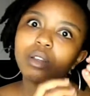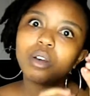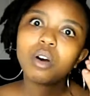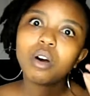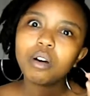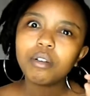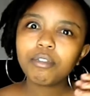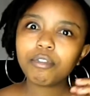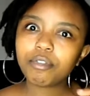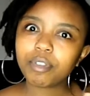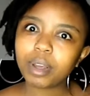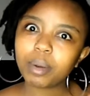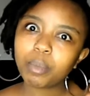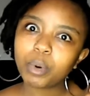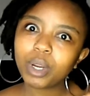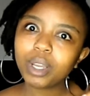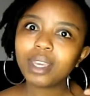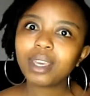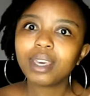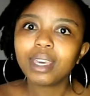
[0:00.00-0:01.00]
of
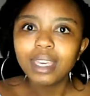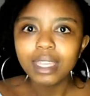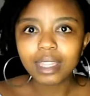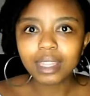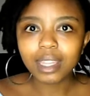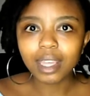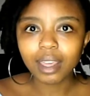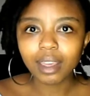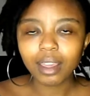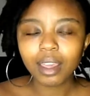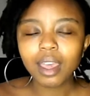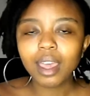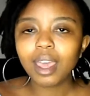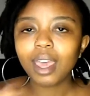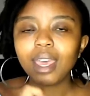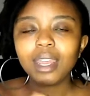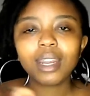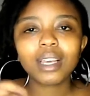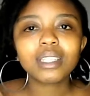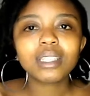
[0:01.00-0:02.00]
fabric in there,
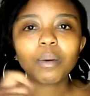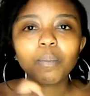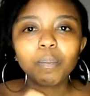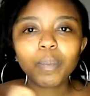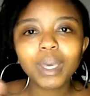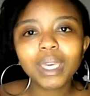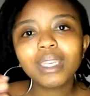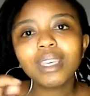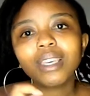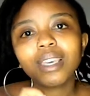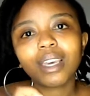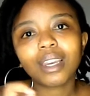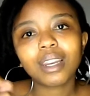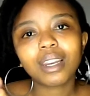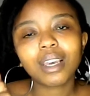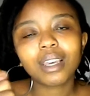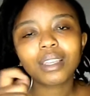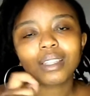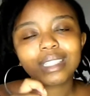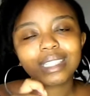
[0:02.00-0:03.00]
and as I'm picking at it,
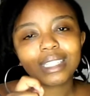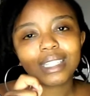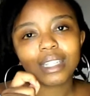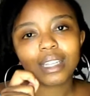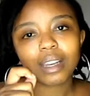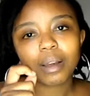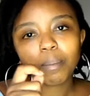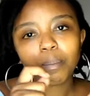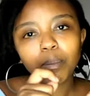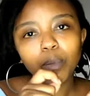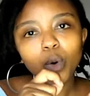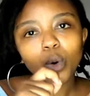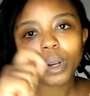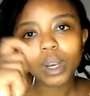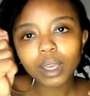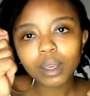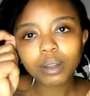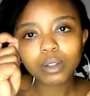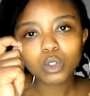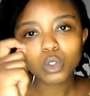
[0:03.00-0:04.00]
I can see that I'm
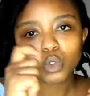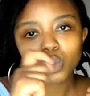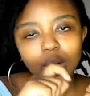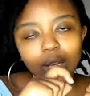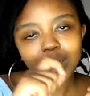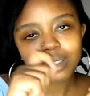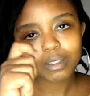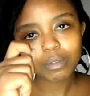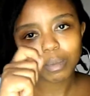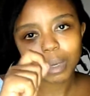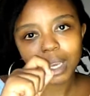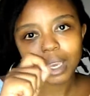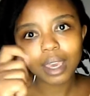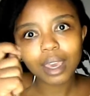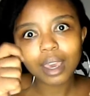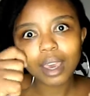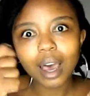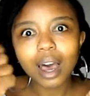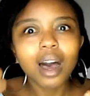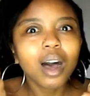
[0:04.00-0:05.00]
pulling strands of my
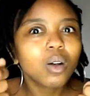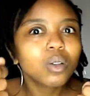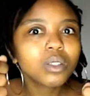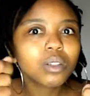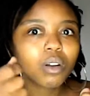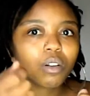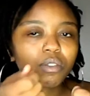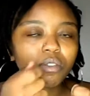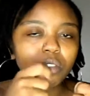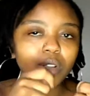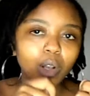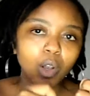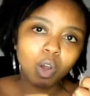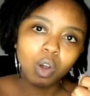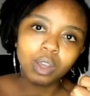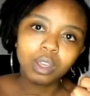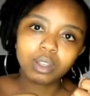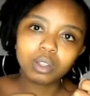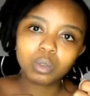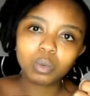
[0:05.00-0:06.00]
hair out of the
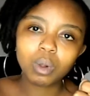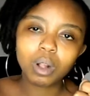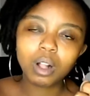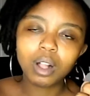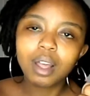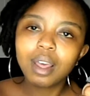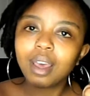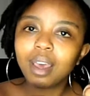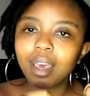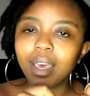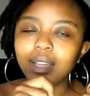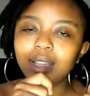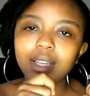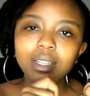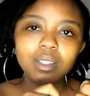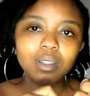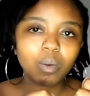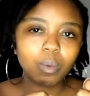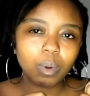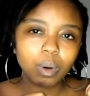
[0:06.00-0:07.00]
lock as well, and
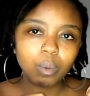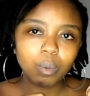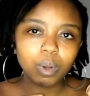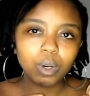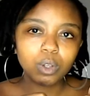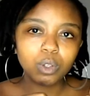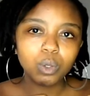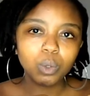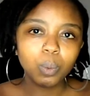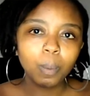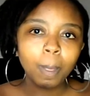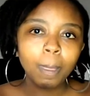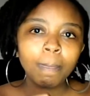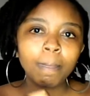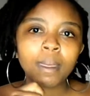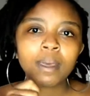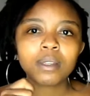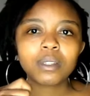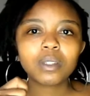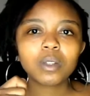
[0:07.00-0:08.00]
that's not what I want to do.
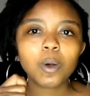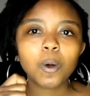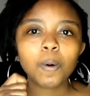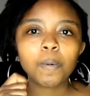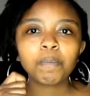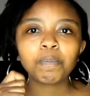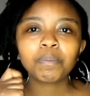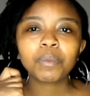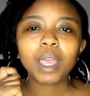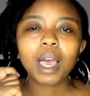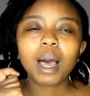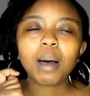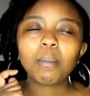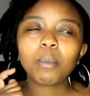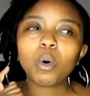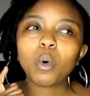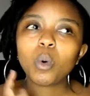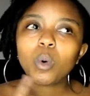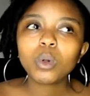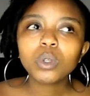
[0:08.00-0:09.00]
So
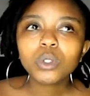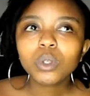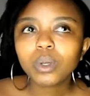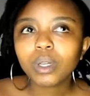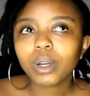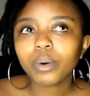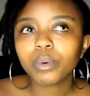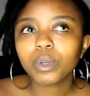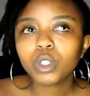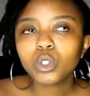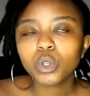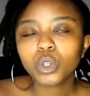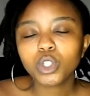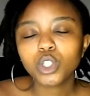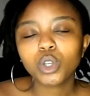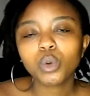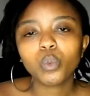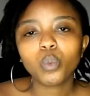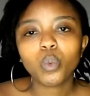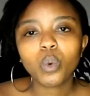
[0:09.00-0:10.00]
I'm also now
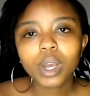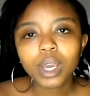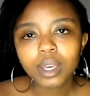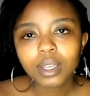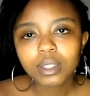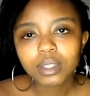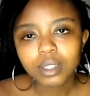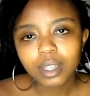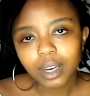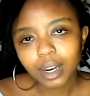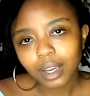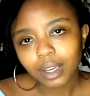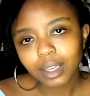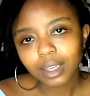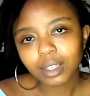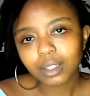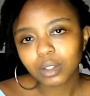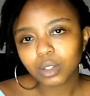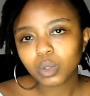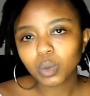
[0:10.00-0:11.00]
researching ways that I
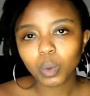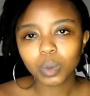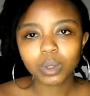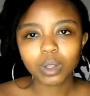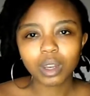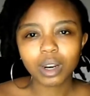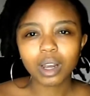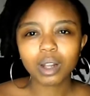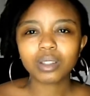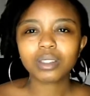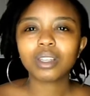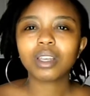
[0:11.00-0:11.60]
can sort that out